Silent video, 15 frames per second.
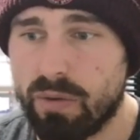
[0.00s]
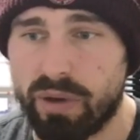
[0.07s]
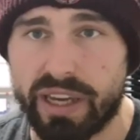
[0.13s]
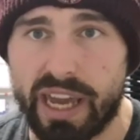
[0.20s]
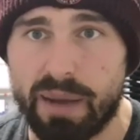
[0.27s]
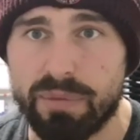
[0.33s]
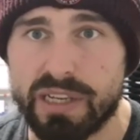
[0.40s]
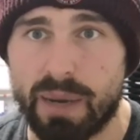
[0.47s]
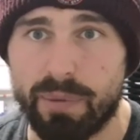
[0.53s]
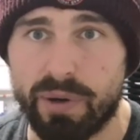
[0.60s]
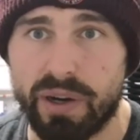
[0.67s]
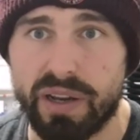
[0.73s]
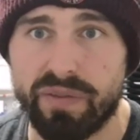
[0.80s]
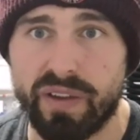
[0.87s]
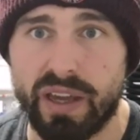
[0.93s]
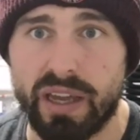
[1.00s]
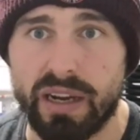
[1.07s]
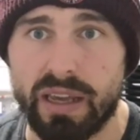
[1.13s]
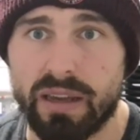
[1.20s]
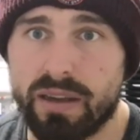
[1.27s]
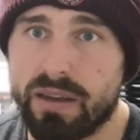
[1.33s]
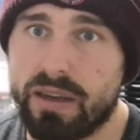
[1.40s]
With game time under
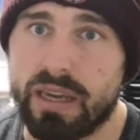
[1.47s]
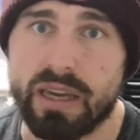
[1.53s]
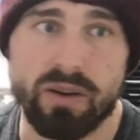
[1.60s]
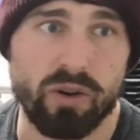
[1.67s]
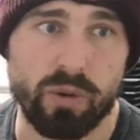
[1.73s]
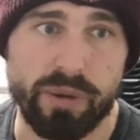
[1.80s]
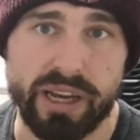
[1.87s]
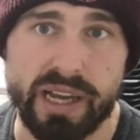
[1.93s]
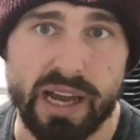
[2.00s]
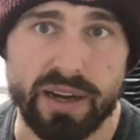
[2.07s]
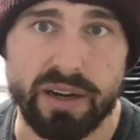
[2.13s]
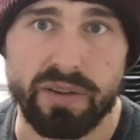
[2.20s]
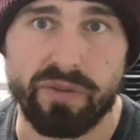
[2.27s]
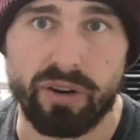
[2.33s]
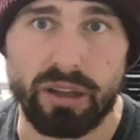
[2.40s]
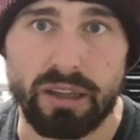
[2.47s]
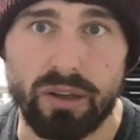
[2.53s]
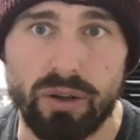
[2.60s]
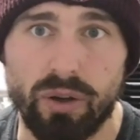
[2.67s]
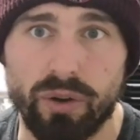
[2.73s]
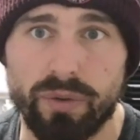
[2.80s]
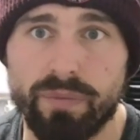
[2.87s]
Devaney, he could be a candidate for a
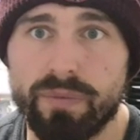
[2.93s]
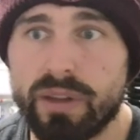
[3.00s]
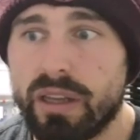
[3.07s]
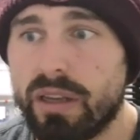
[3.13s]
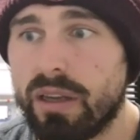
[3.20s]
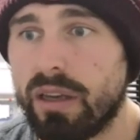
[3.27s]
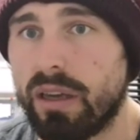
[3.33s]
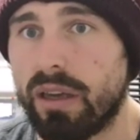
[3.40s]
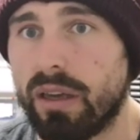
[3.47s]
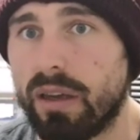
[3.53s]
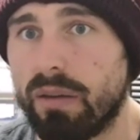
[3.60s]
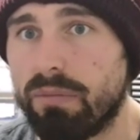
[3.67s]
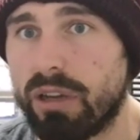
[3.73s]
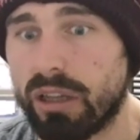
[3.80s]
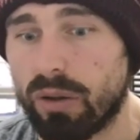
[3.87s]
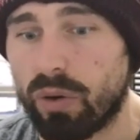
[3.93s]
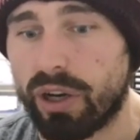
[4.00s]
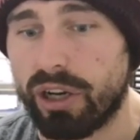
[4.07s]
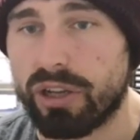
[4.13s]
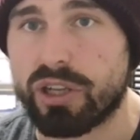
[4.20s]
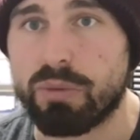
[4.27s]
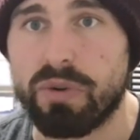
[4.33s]
loan. You're
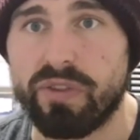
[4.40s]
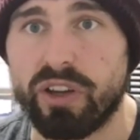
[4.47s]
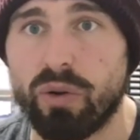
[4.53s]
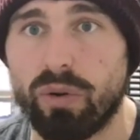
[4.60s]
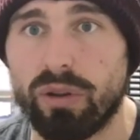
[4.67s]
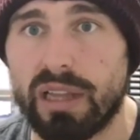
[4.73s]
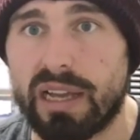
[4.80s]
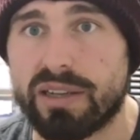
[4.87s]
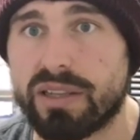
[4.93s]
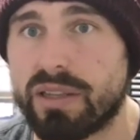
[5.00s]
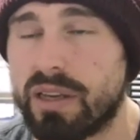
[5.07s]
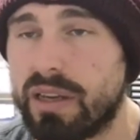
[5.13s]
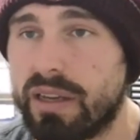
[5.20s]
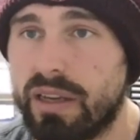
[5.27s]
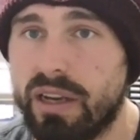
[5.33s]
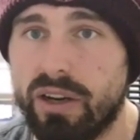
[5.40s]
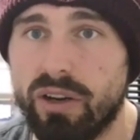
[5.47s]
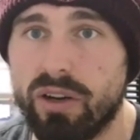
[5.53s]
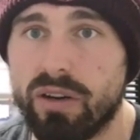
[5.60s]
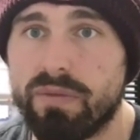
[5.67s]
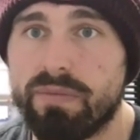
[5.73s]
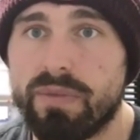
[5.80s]
looking at some of the young lads that, you
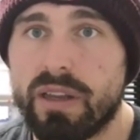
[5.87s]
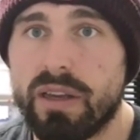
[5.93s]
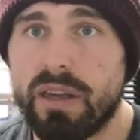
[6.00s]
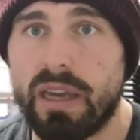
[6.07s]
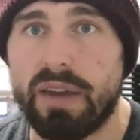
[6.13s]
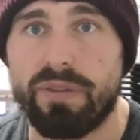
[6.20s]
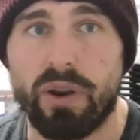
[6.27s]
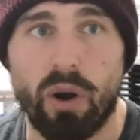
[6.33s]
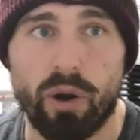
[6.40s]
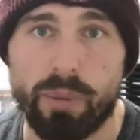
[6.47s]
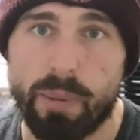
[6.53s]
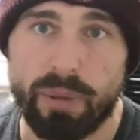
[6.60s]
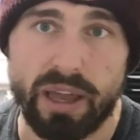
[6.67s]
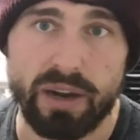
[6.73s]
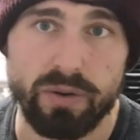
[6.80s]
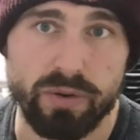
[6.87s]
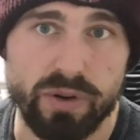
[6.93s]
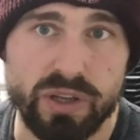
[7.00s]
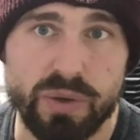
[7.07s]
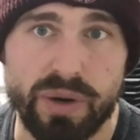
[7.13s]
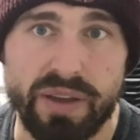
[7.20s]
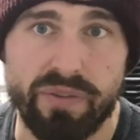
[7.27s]
know, if they're not going to be playing in
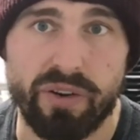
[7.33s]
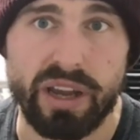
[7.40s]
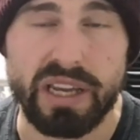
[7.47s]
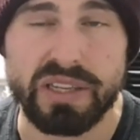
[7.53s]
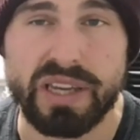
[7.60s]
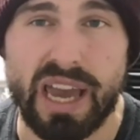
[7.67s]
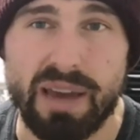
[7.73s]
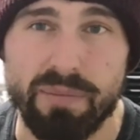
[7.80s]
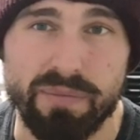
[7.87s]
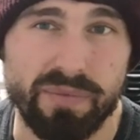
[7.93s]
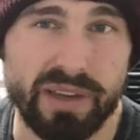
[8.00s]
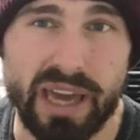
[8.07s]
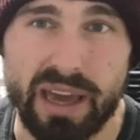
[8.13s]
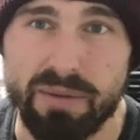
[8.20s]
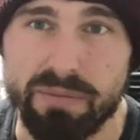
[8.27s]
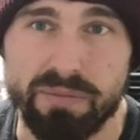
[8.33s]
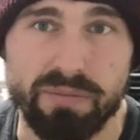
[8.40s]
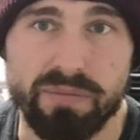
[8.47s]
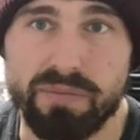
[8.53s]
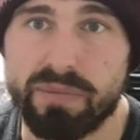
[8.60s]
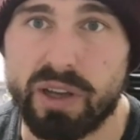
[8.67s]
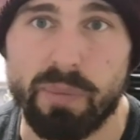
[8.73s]
under-23s, get
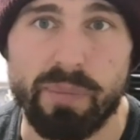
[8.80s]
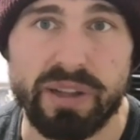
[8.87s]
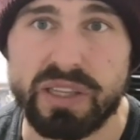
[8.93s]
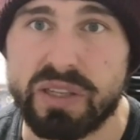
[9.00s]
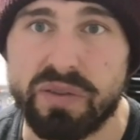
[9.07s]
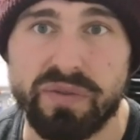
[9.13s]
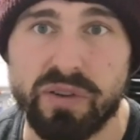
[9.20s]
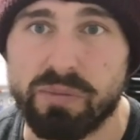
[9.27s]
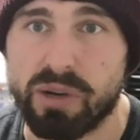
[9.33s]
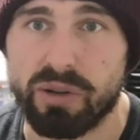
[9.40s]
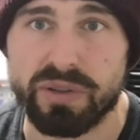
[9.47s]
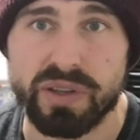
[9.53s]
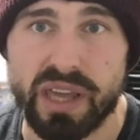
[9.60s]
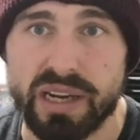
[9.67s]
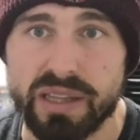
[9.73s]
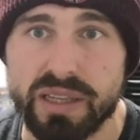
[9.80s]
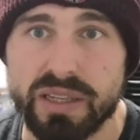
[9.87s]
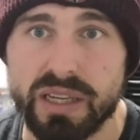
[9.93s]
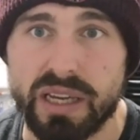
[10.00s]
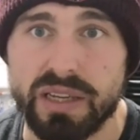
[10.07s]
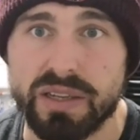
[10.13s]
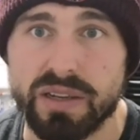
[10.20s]
them competitive football till the end of the
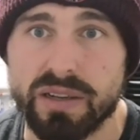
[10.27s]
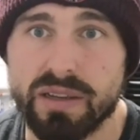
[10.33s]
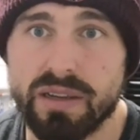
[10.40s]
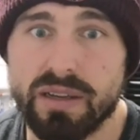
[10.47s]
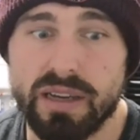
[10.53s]
season.